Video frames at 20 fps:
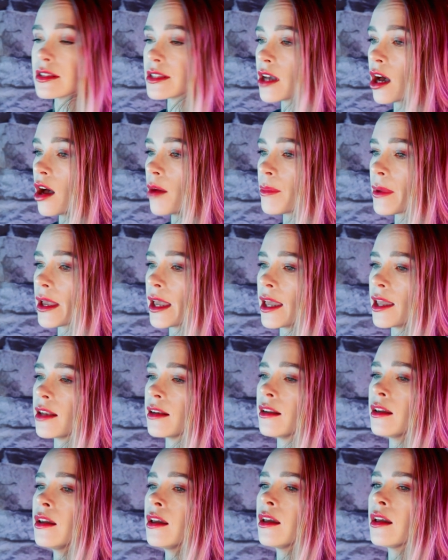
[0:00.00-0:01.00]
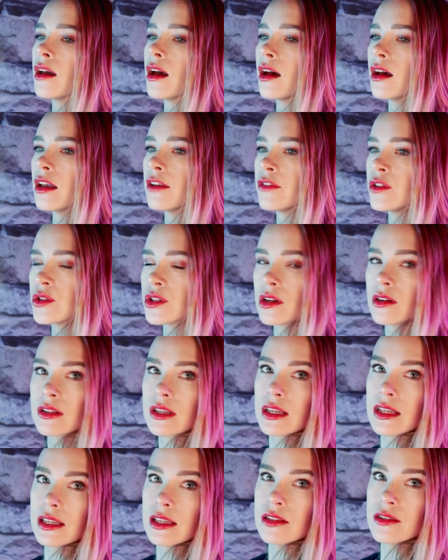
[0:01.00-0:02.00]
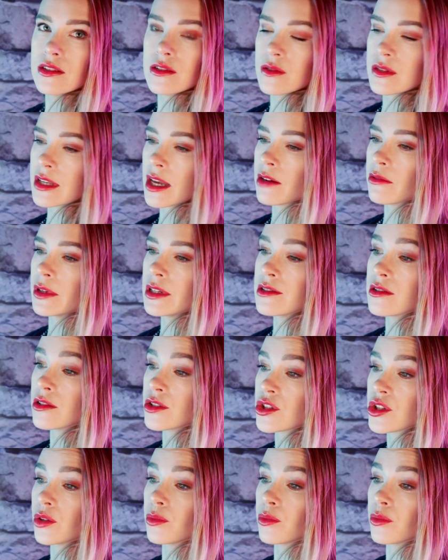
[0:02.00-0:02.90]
the top, and uh, if you start getting into psi research,